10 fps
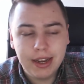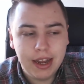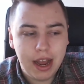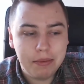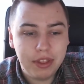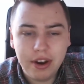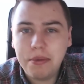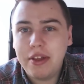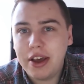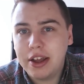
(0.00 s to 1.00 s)
And the only
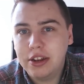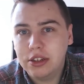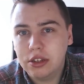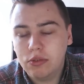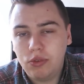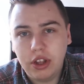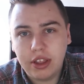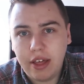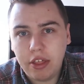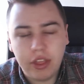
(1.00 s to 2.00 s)
way that can
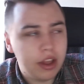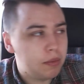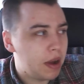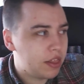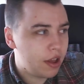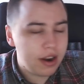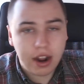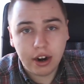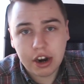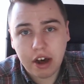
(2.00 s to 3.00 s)
reset the thing is by turning it
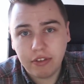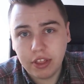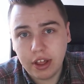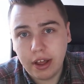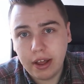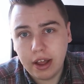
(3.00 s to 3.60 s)
on and off at the